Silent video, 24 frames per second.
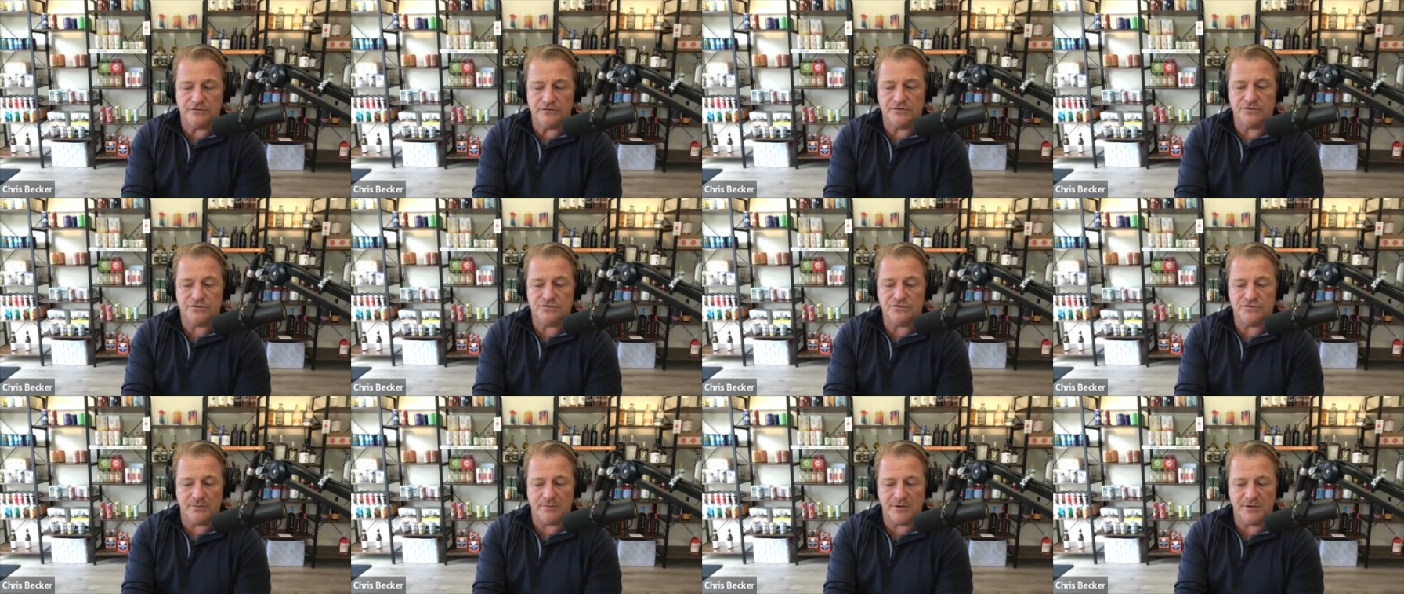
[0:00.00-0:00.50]

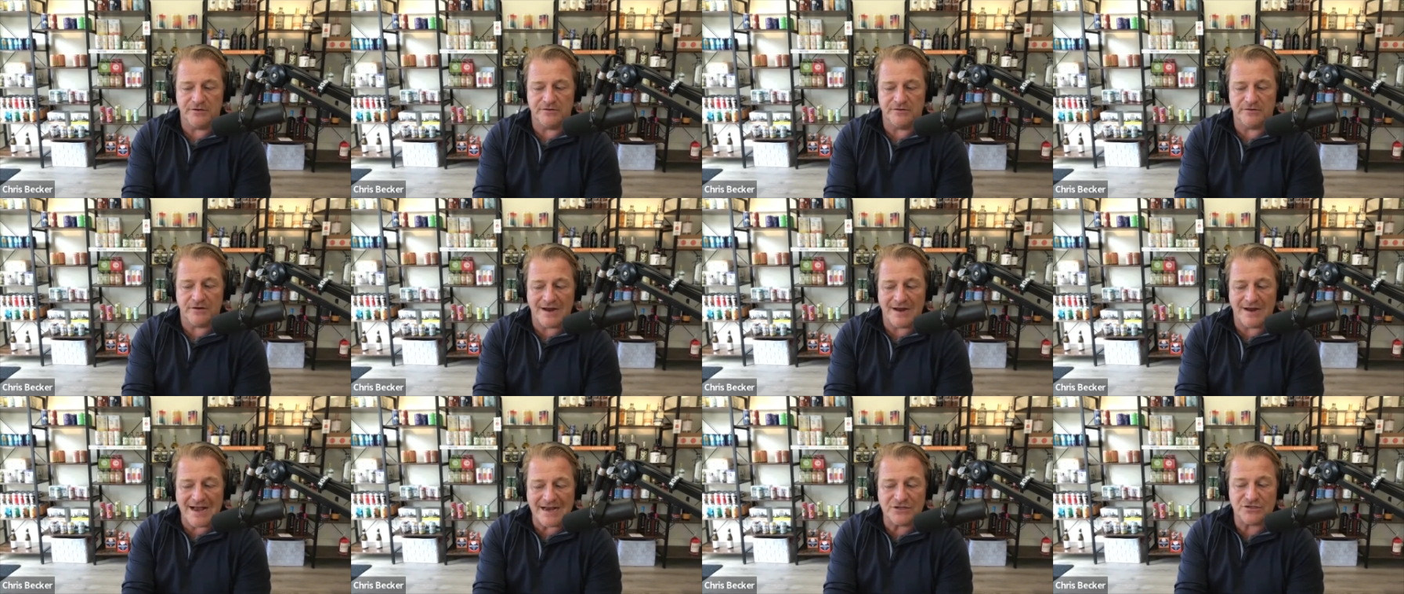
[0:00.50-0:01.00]
distributors
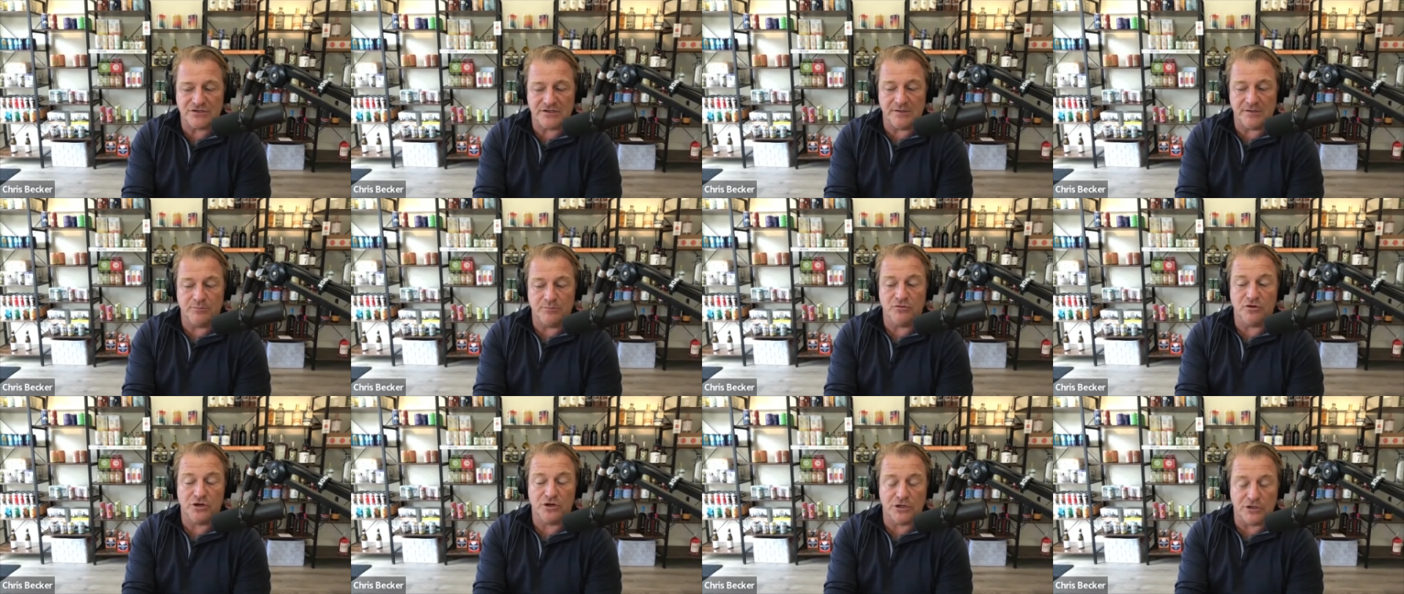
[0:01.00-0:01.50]
are actually
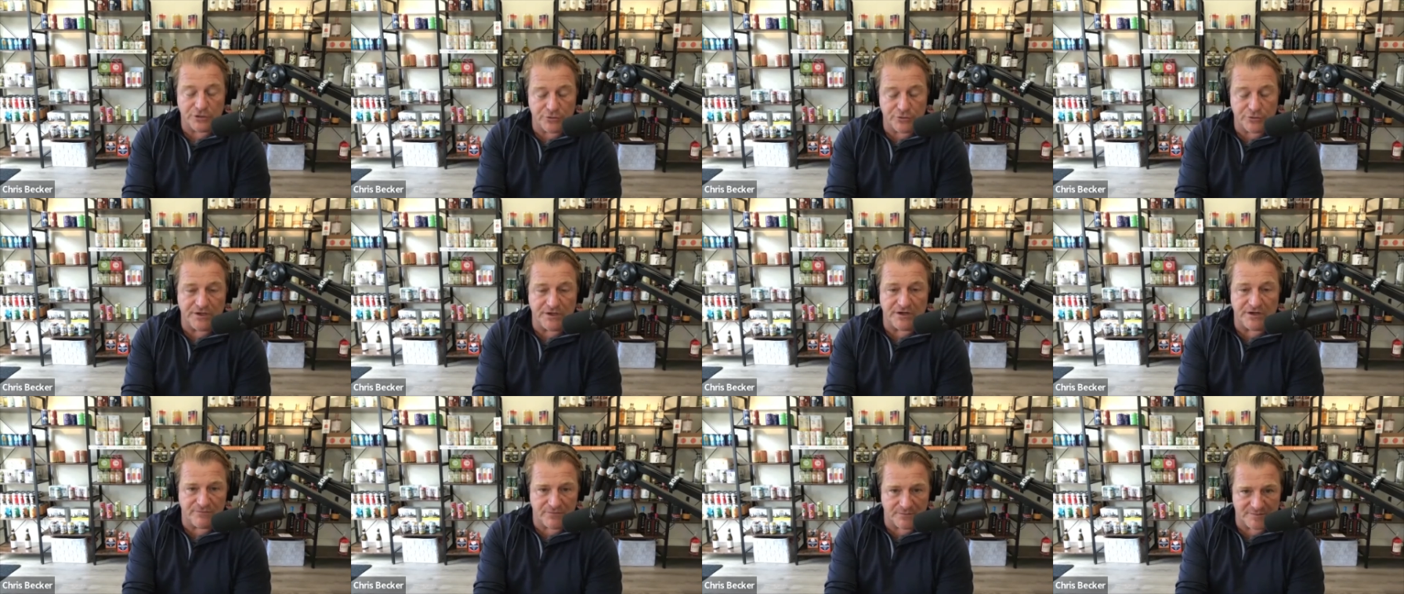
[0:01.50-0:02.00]

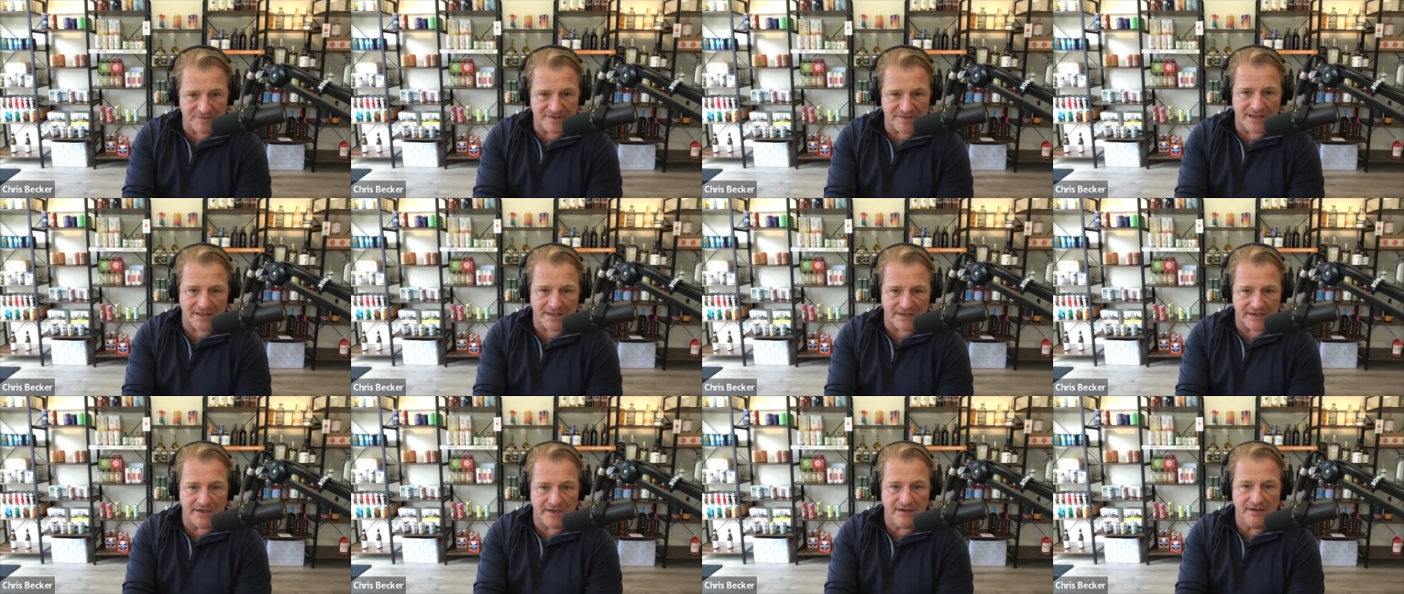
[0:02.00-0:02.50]
precluded from
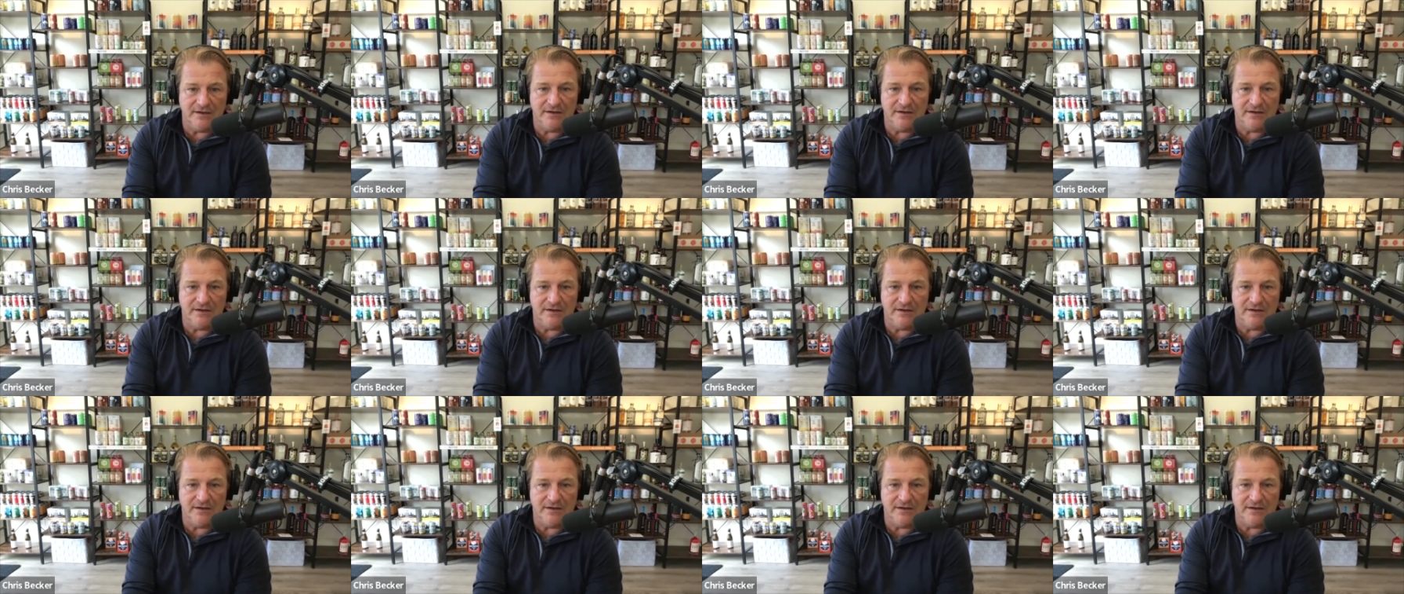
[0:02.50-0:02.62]
selling